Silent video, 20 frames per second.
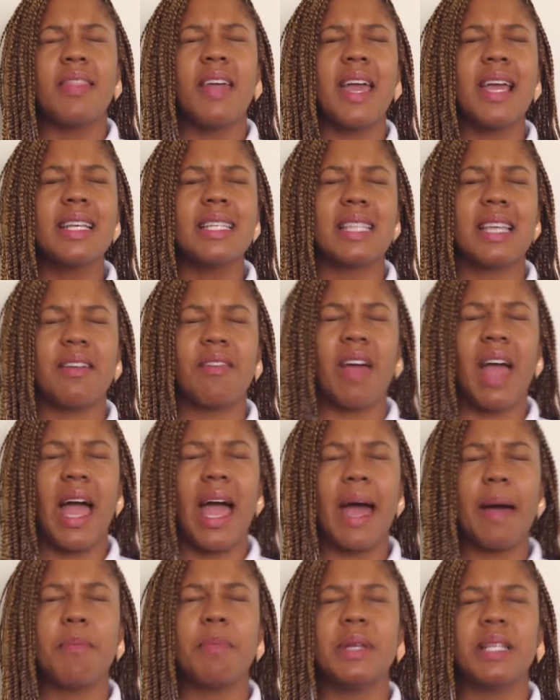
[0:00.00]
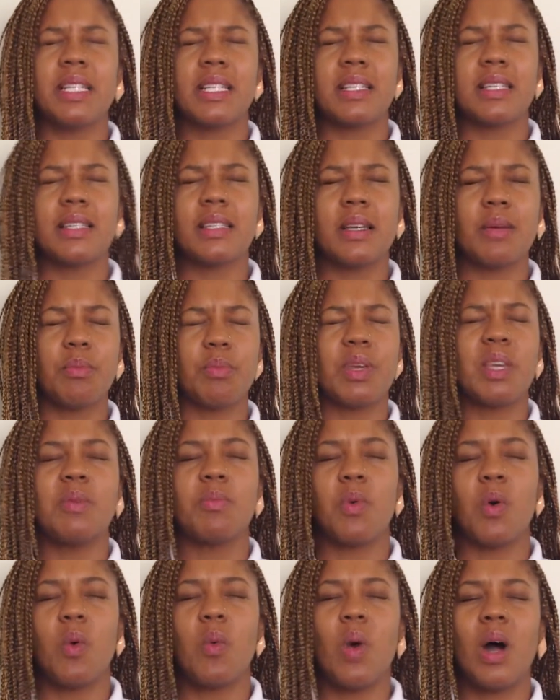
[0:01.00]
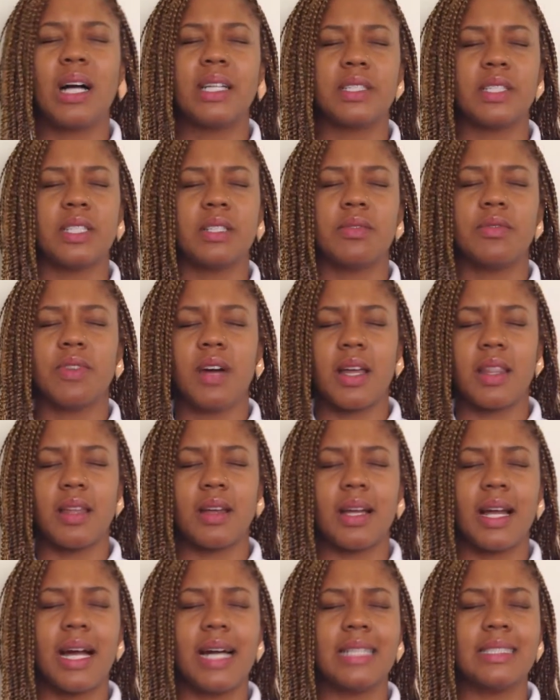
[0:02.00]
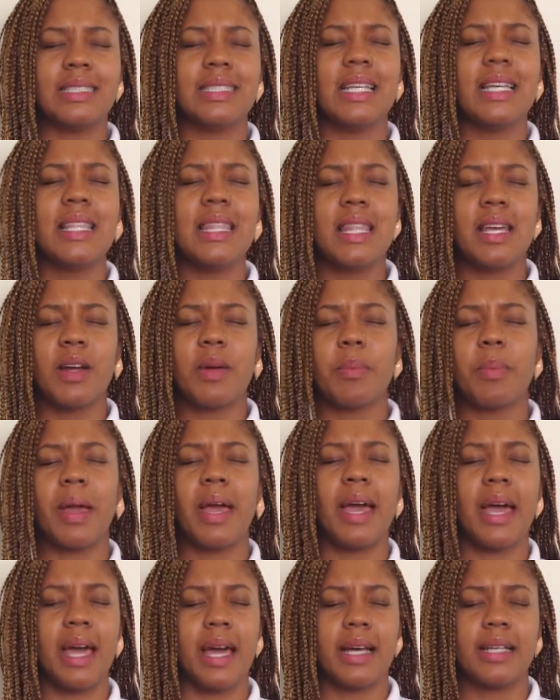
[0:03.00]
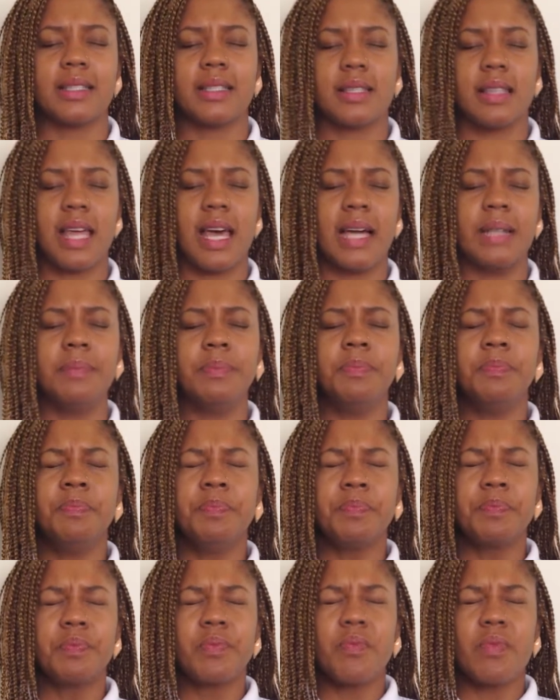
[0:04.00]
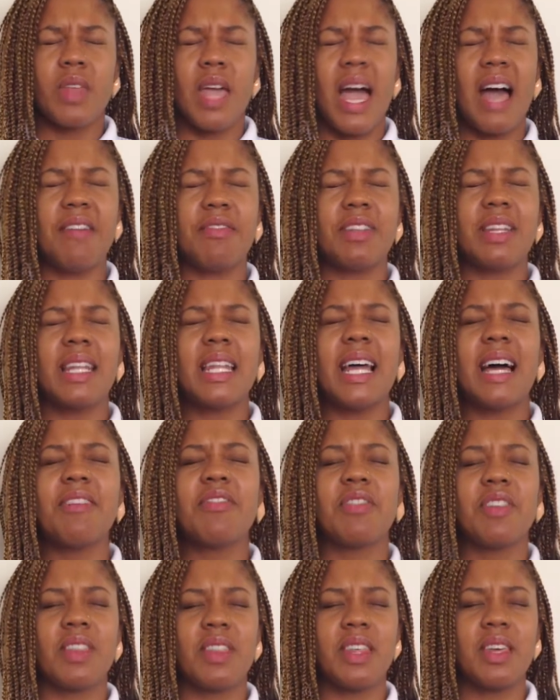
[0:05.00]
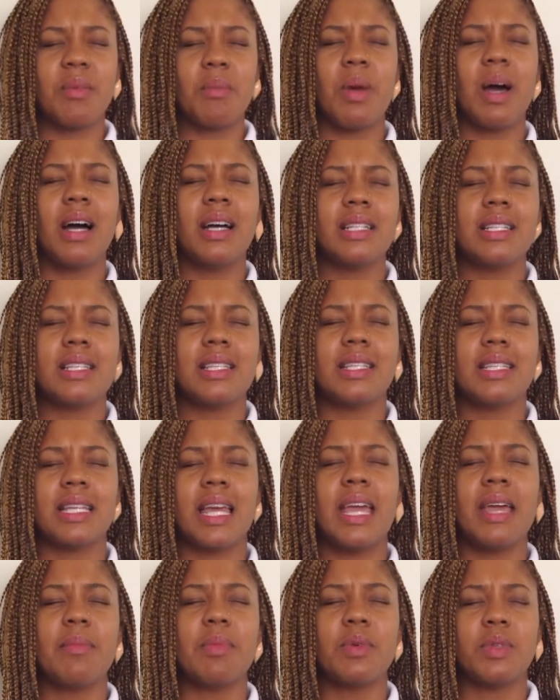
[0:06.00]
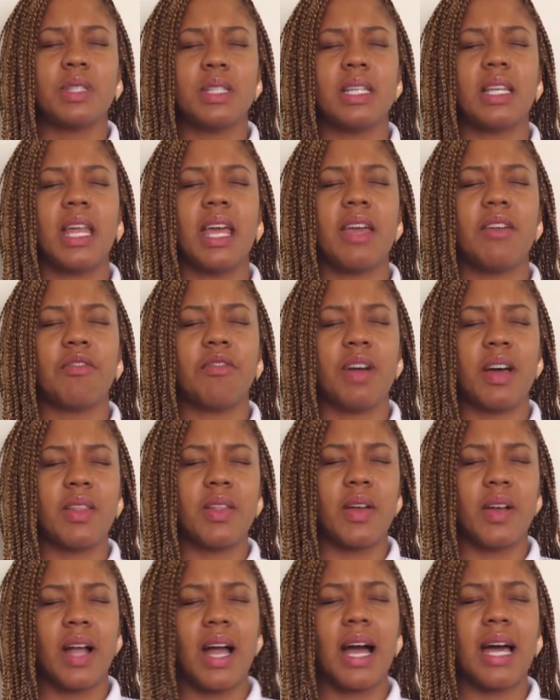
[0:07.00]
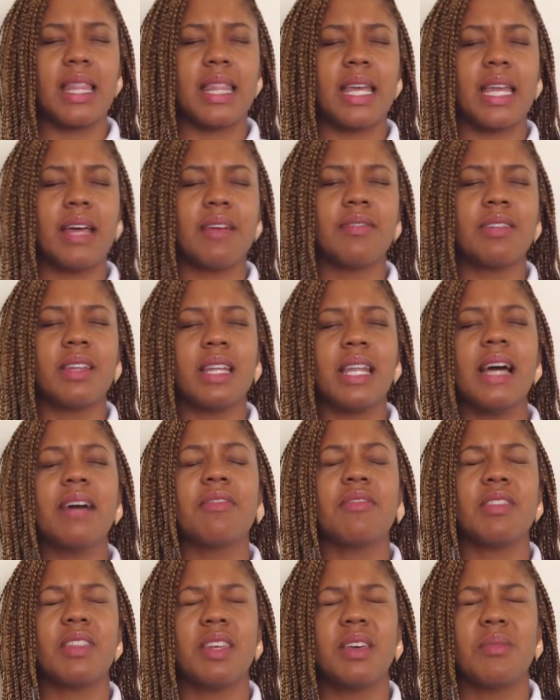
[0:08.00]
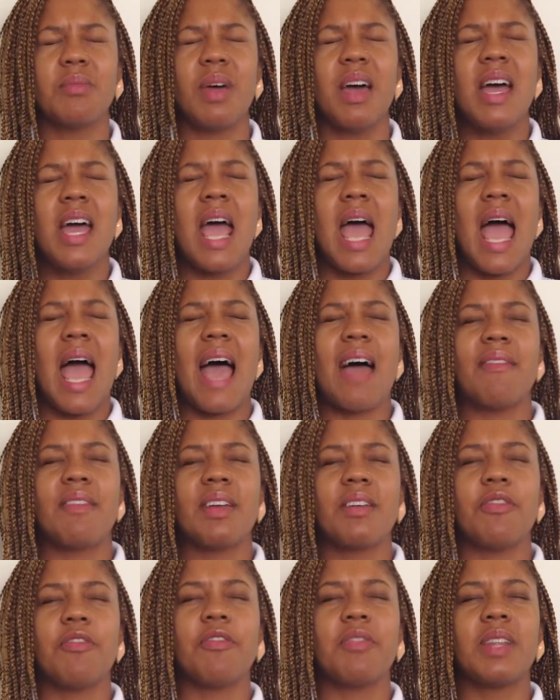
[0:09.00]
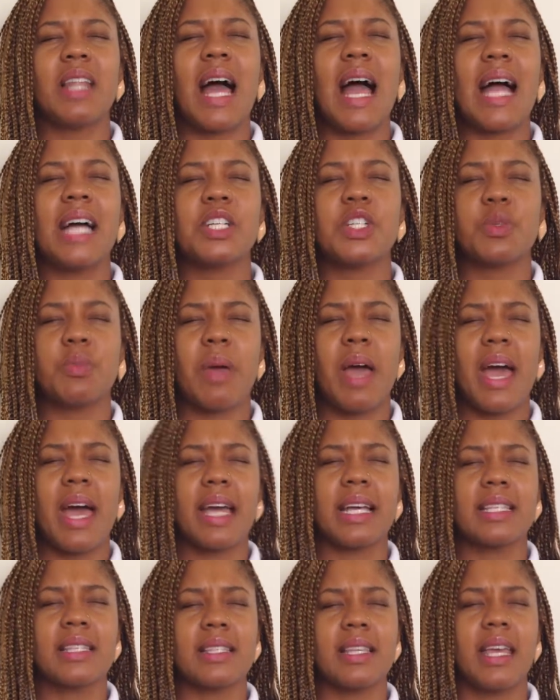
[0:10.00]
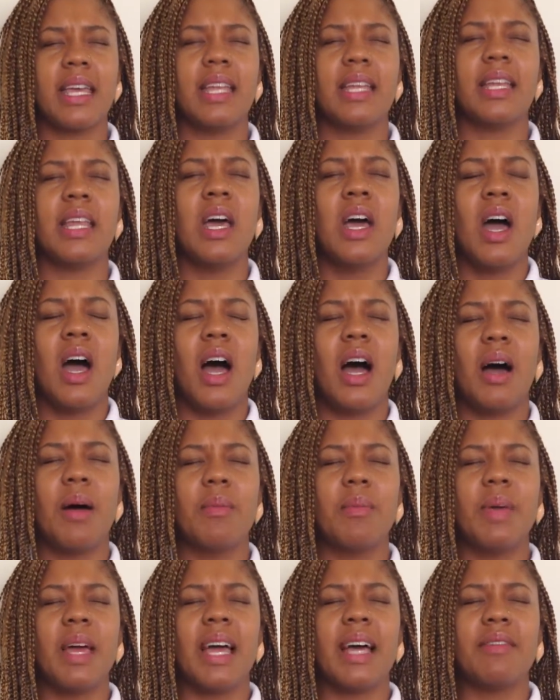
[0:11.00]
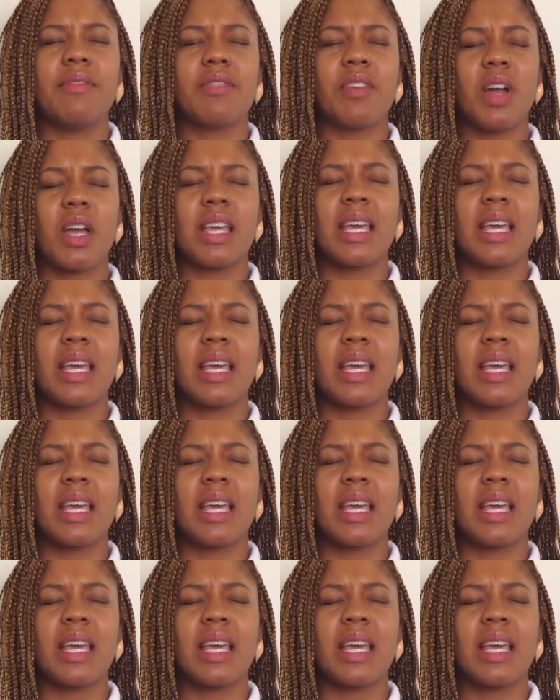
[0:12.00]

Things have happened to some people watching, Father God, in their past that have left them unstable today, Father God, that have left them having flashbacks and um, have